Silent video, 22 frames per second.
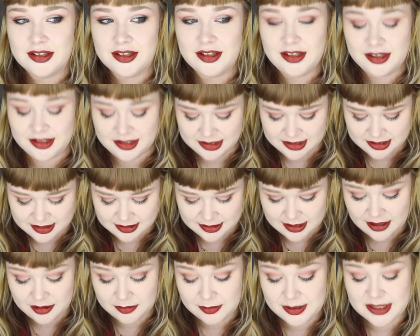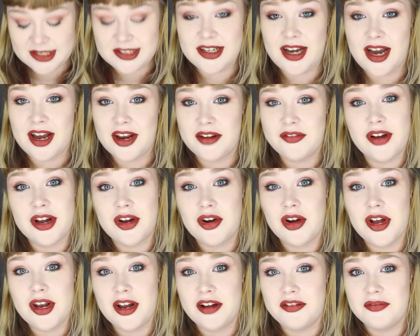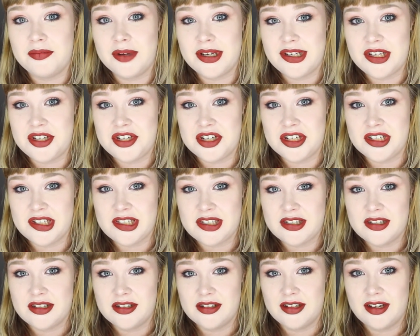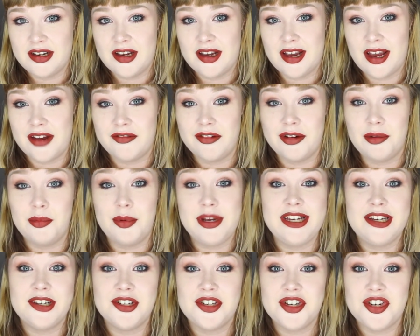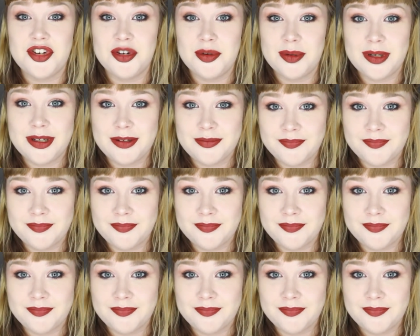because that would be sad if I got enough messages every week to do it.